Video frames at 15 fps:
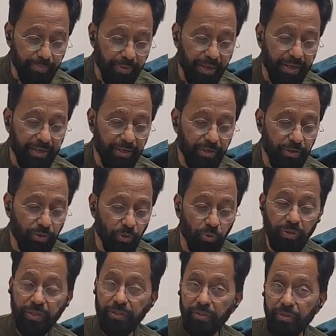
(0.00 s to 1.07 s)
by
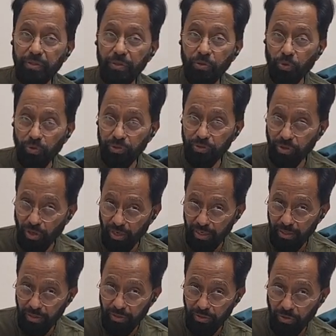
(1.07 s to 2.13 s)
Ronit, Rohit Roy,
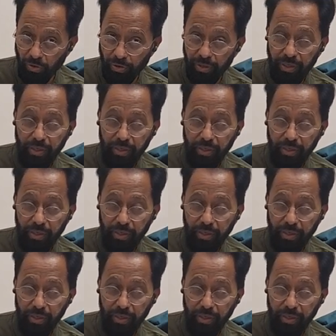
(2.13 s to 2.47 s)
Roy